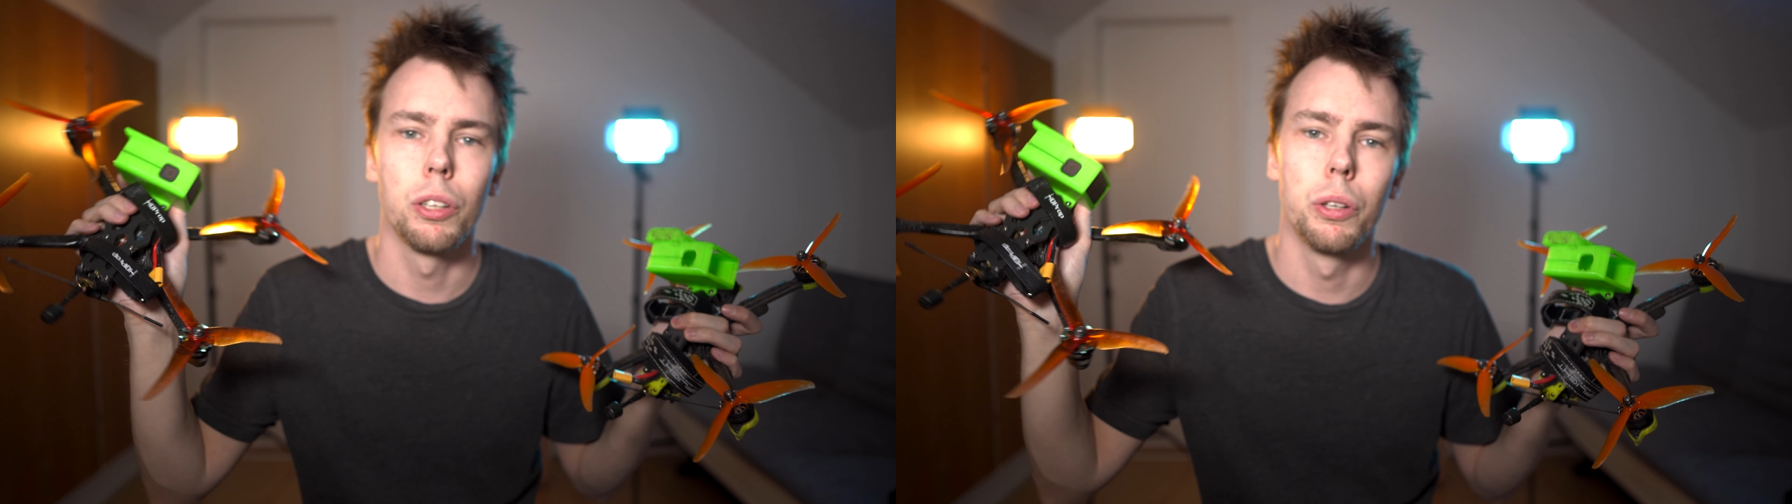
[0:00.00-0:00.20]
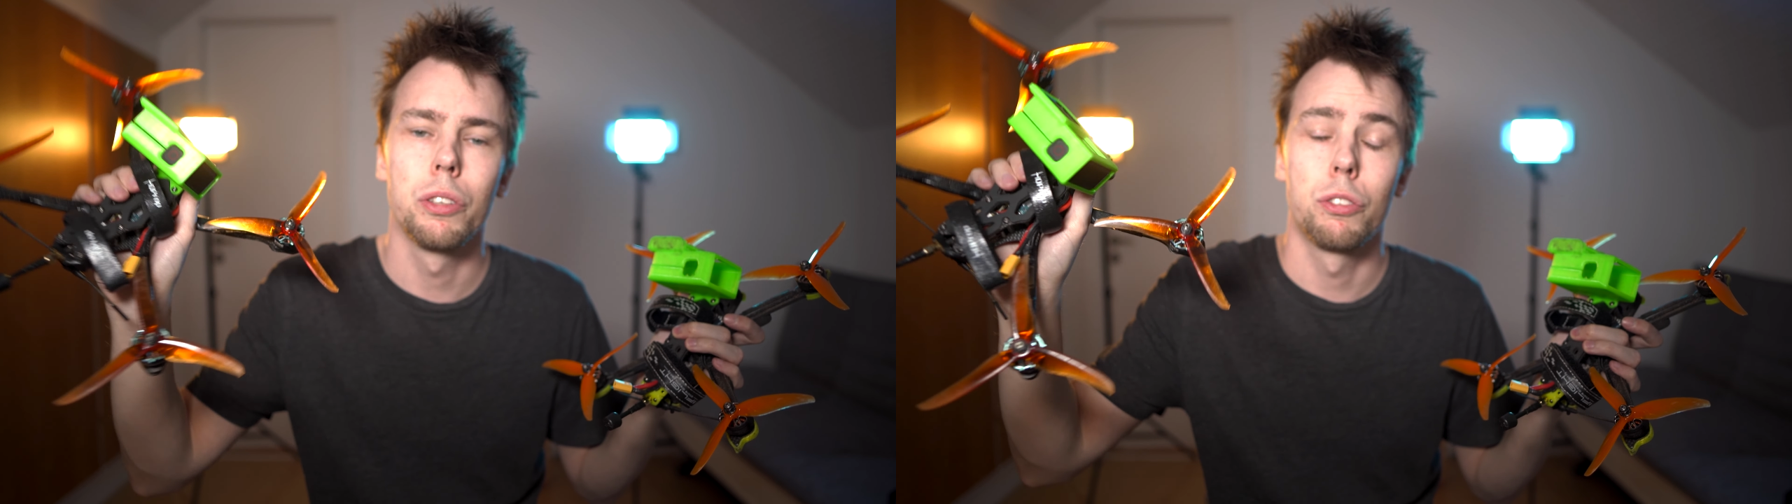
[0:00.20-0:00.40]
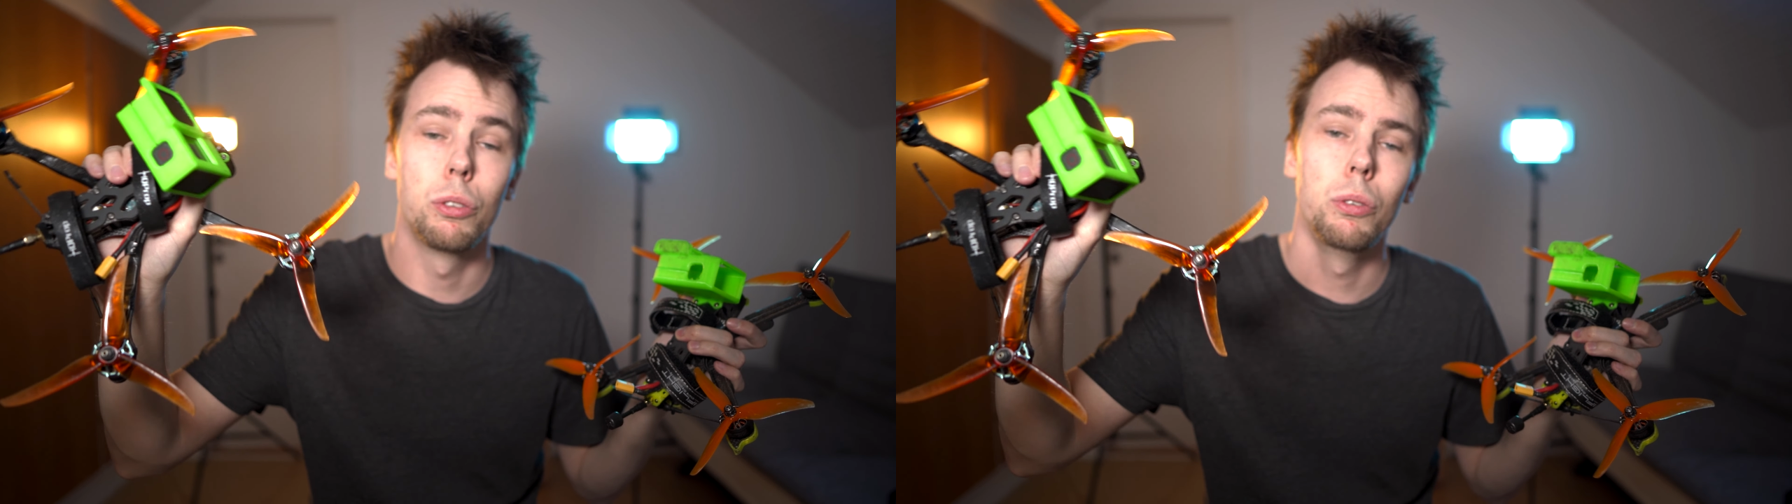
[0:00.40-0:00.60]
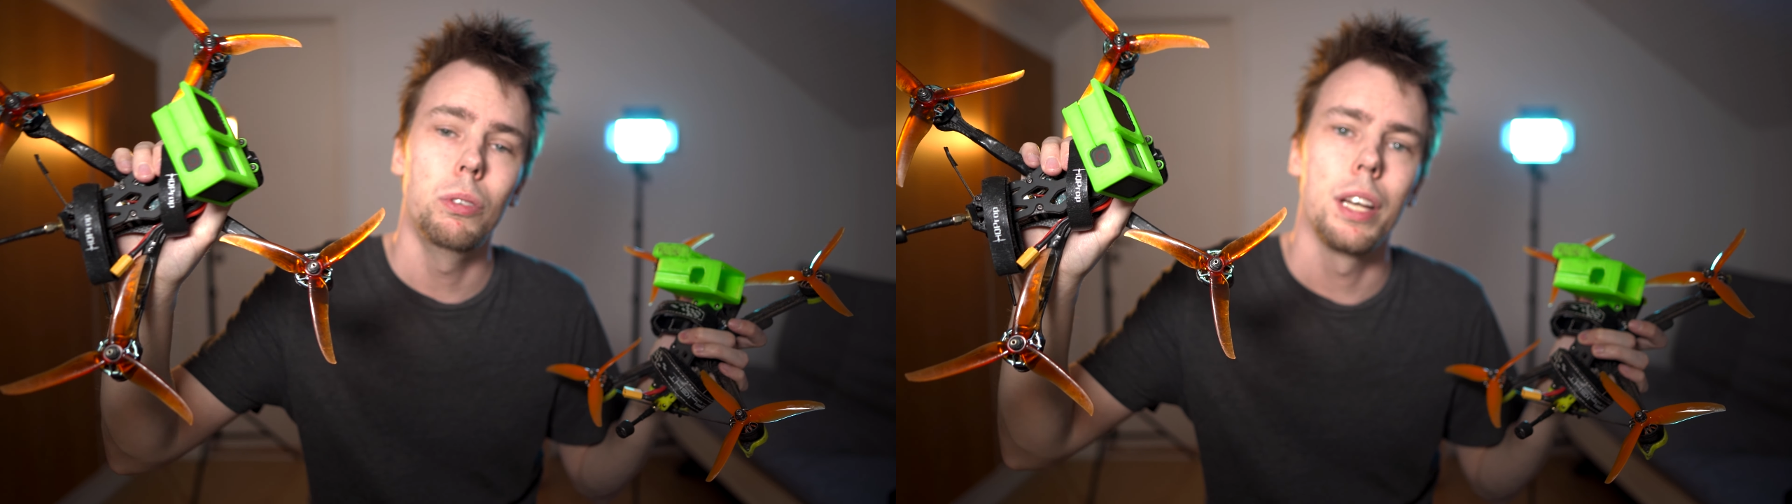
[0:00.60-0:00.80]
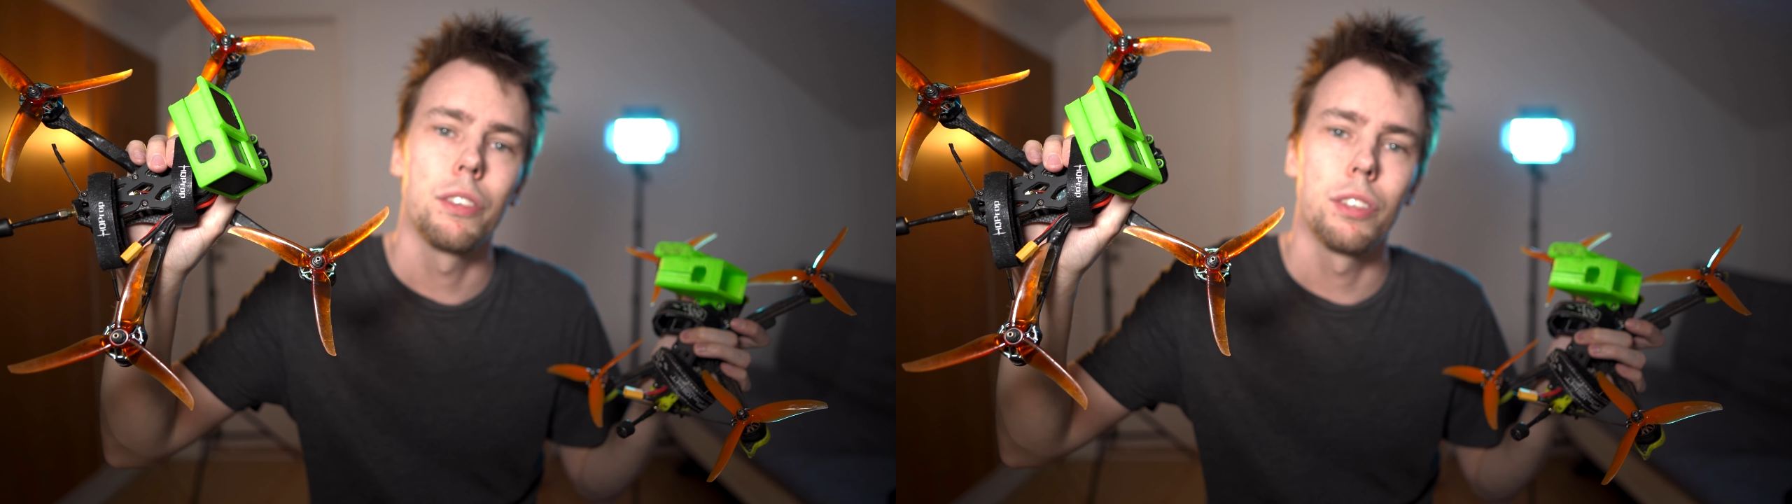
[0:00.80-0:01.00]
going to
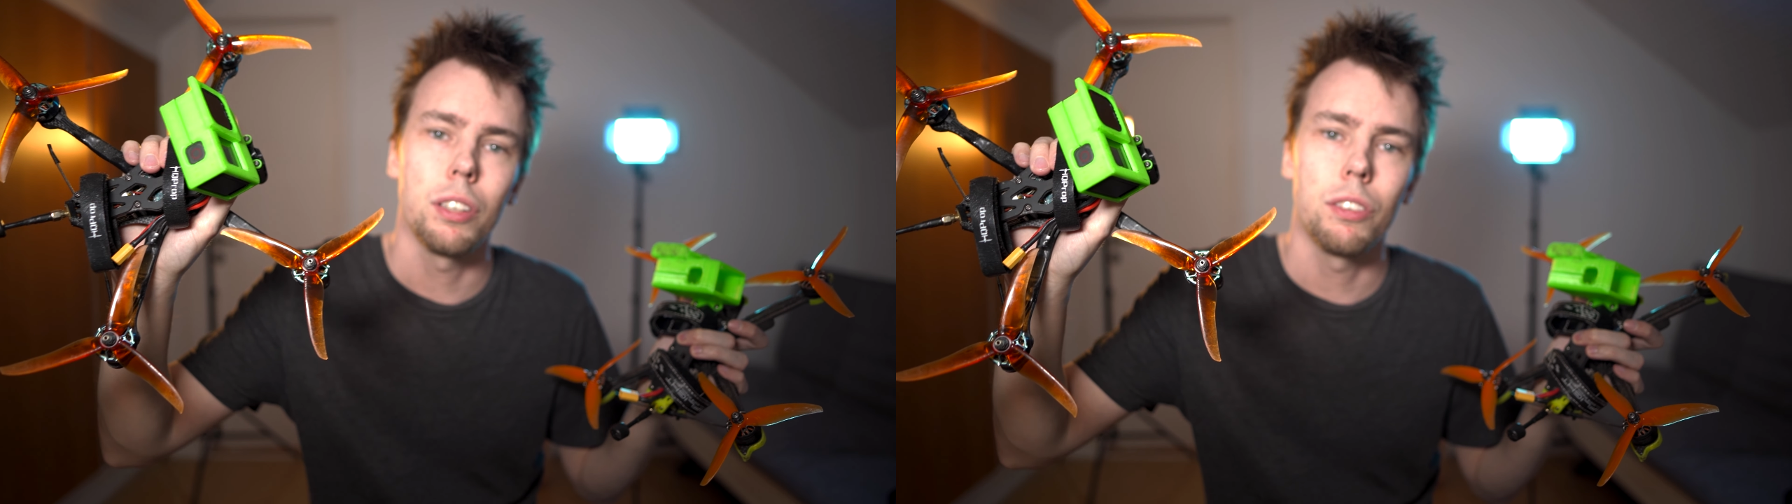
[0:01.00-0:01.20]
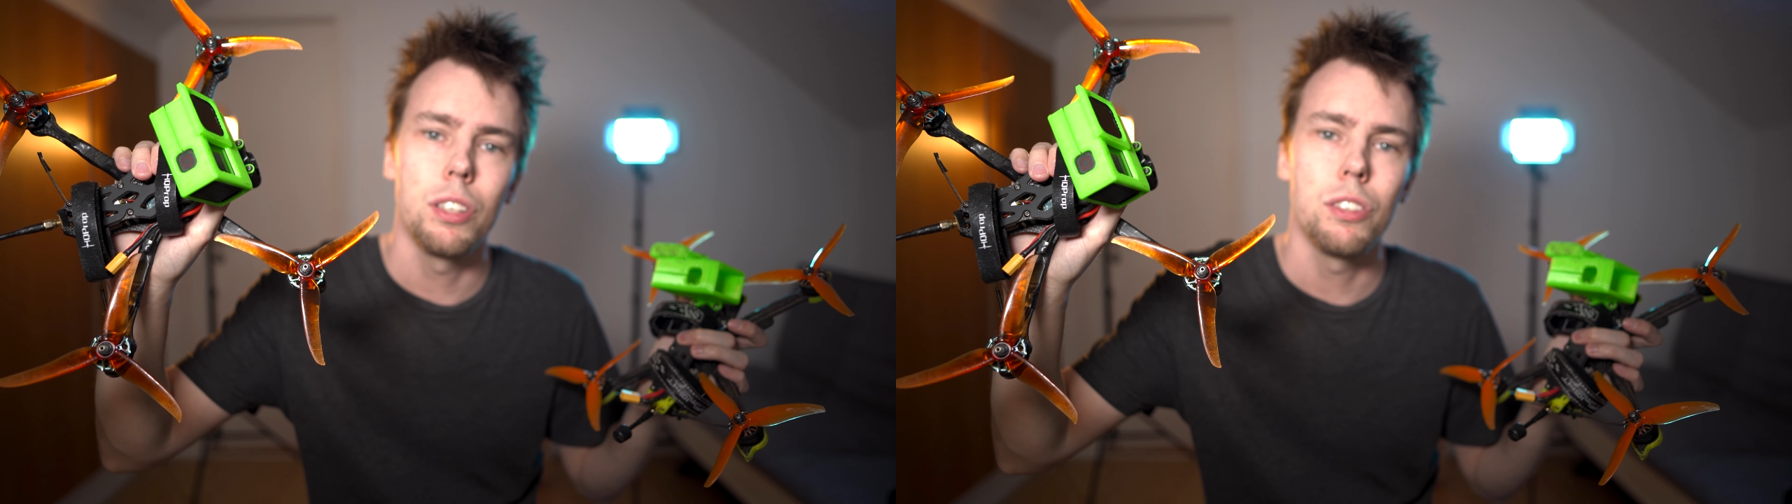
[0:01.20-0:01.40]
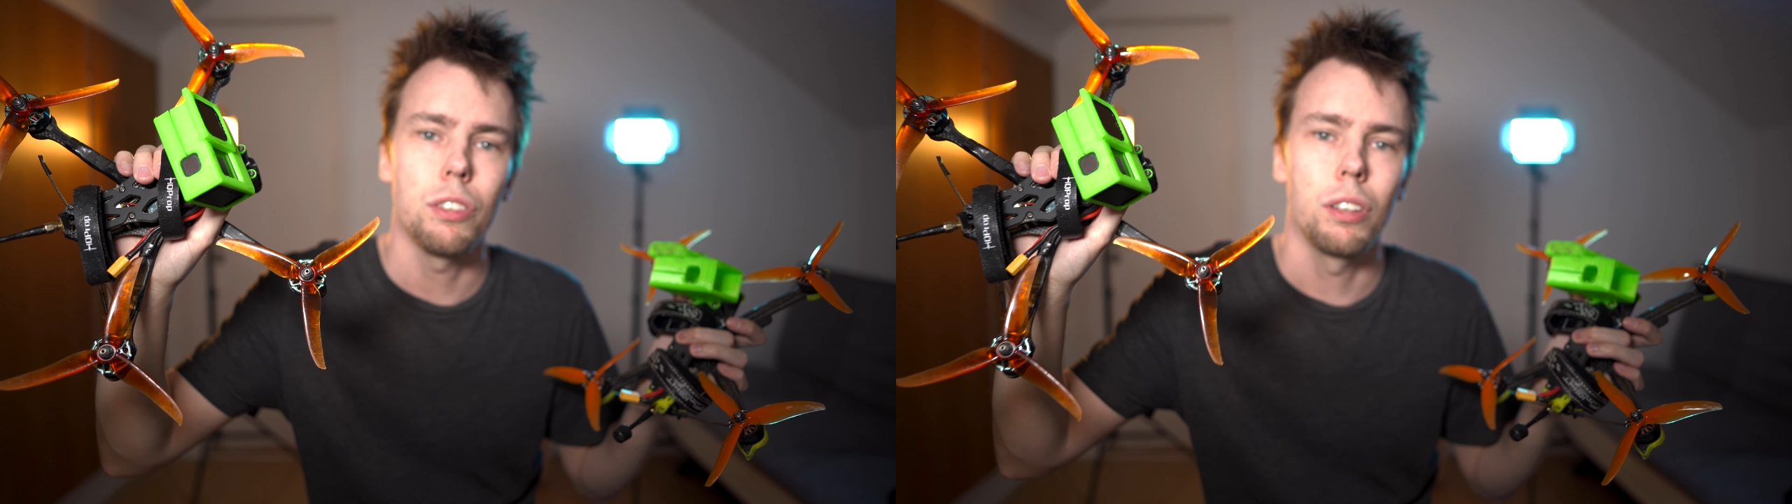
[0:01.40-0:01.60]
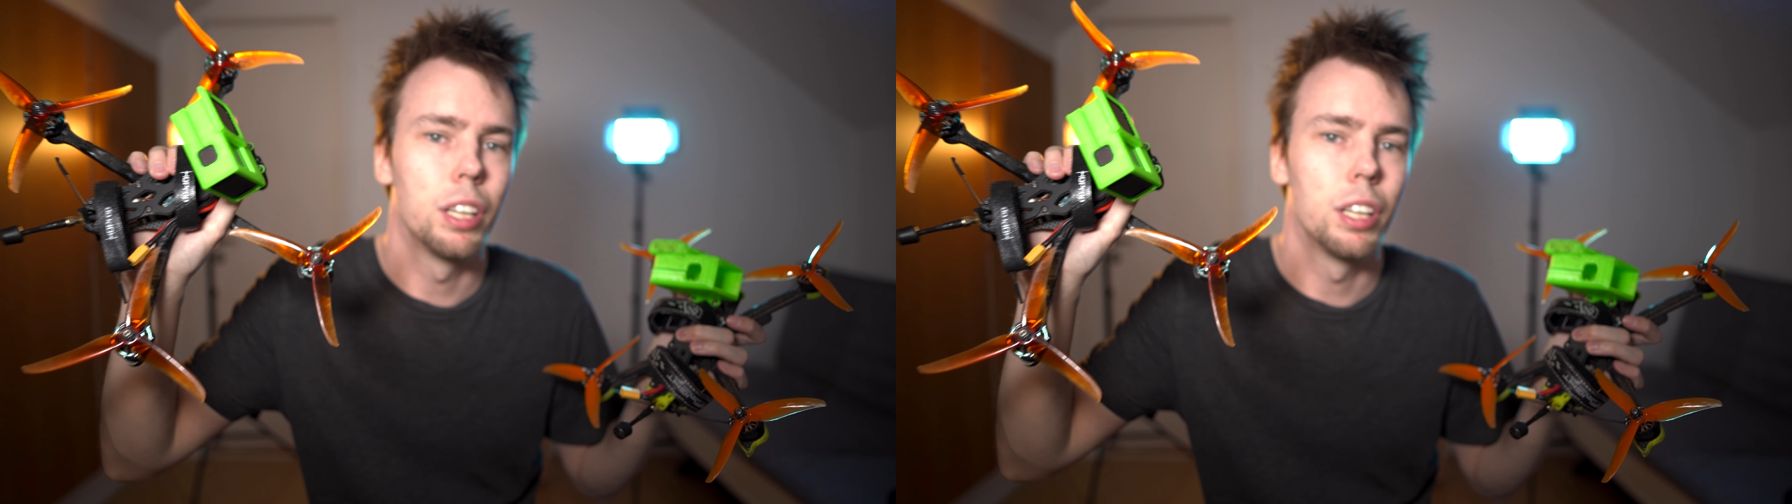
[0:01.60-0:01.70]
a 6-inch?